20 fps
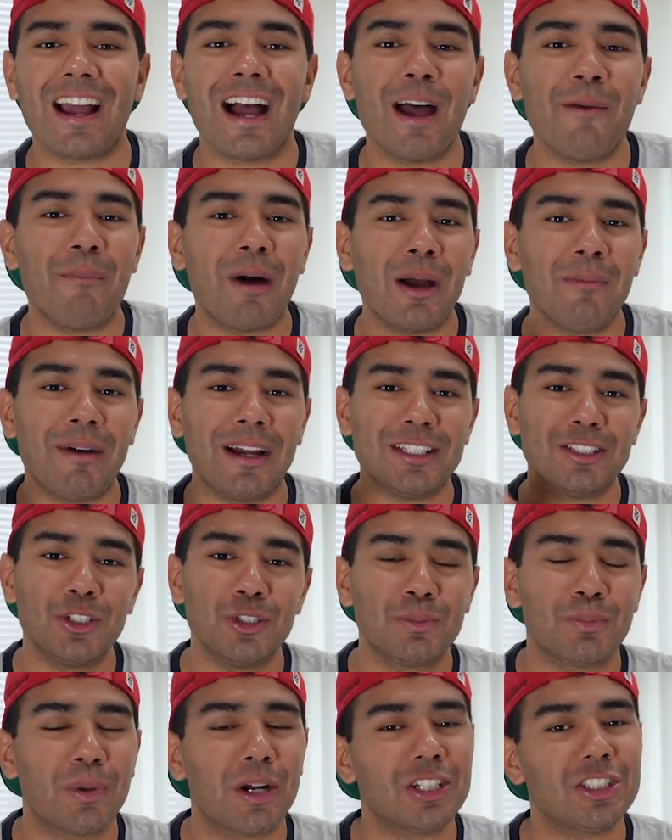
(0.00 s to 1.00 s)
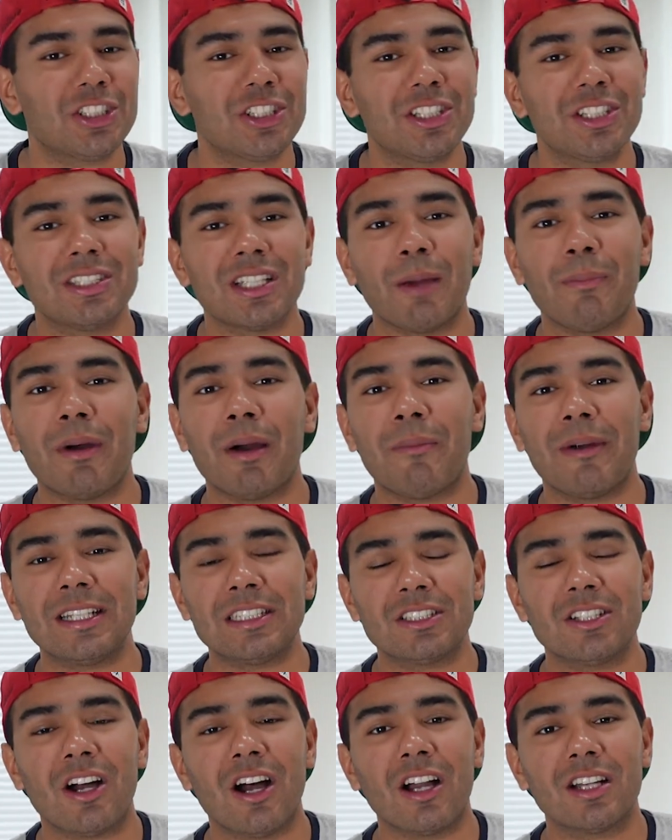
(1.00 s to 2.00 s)
I buy my toothbrushes, I buy my
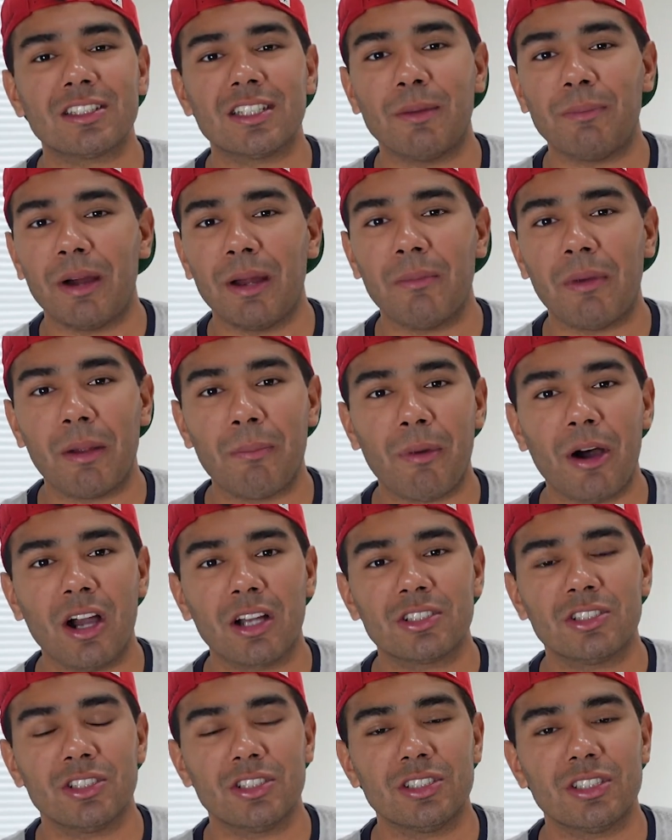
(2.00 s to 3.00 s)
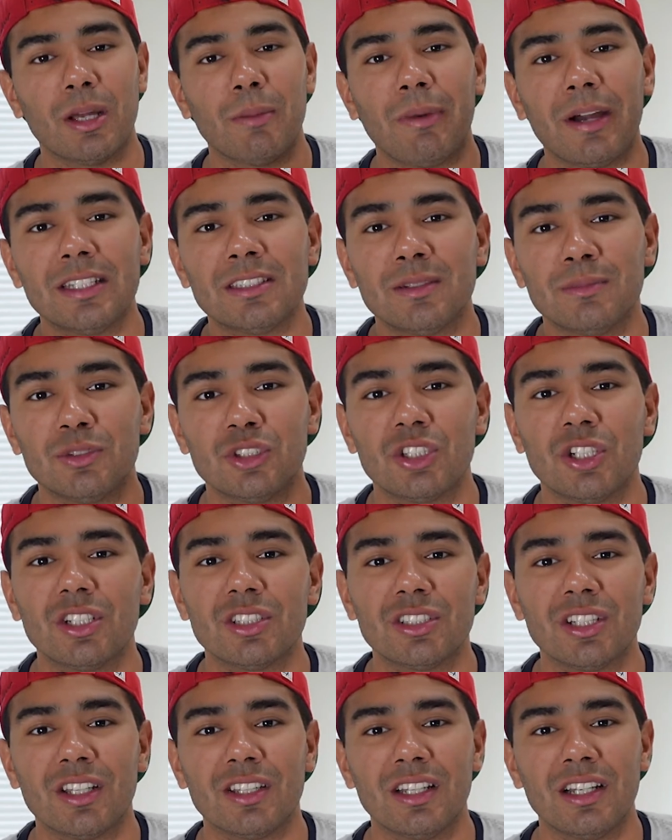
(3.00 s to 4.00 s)
socks, I buy my boxers, I buy some shirts on